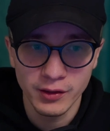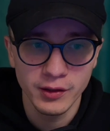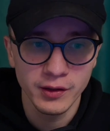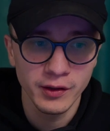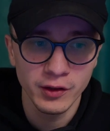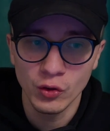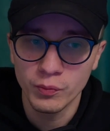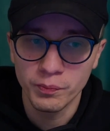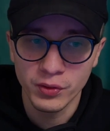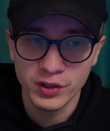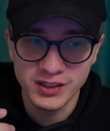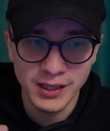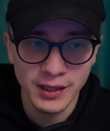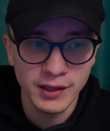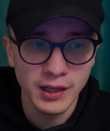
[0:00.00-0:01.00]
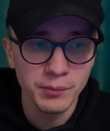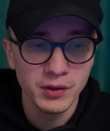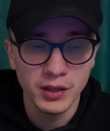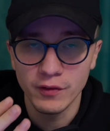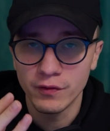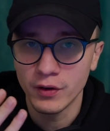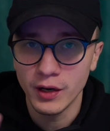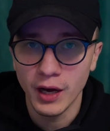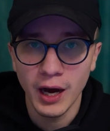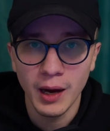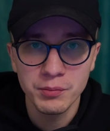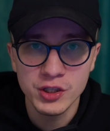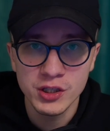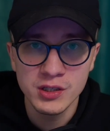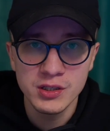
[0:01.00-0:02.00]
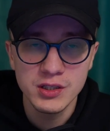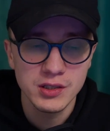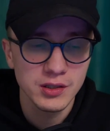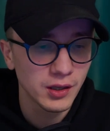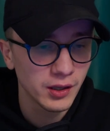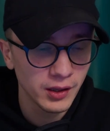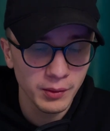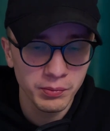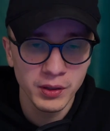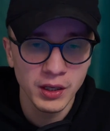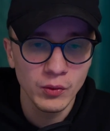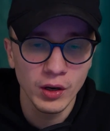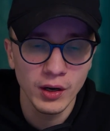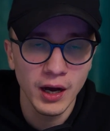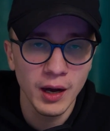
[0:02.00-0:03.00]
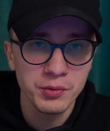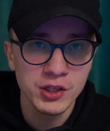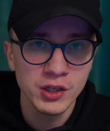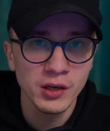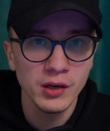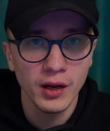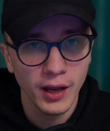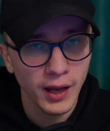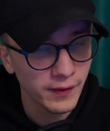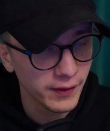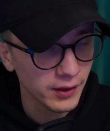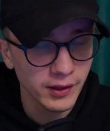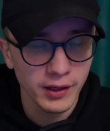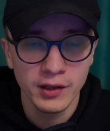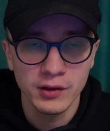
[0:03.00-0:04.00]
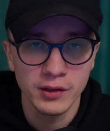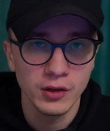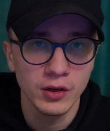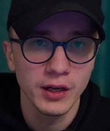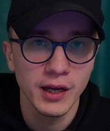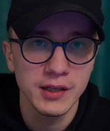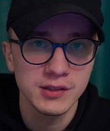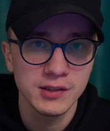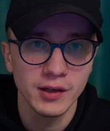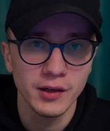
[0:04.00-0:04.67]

You present them different options, they pick one option, and then they click on get started.